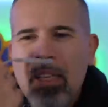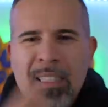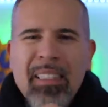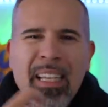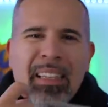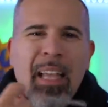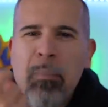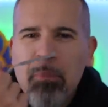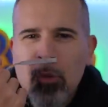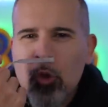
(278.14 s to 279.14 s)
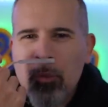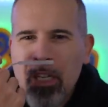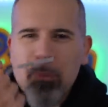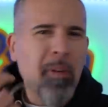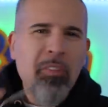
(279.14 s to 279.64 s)
It's in that blue
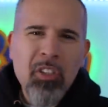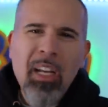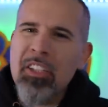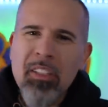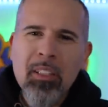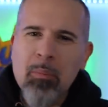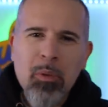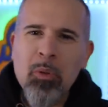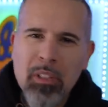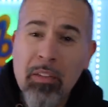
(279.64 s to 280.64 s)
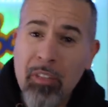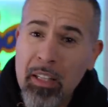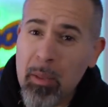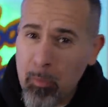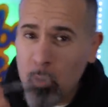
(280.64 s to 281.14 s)
space, but Versace Dylan Blue is
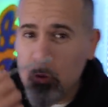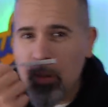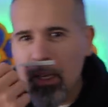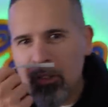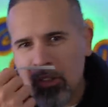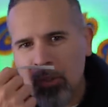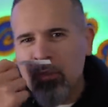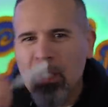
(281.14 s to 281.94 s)
definitely the most pronounced.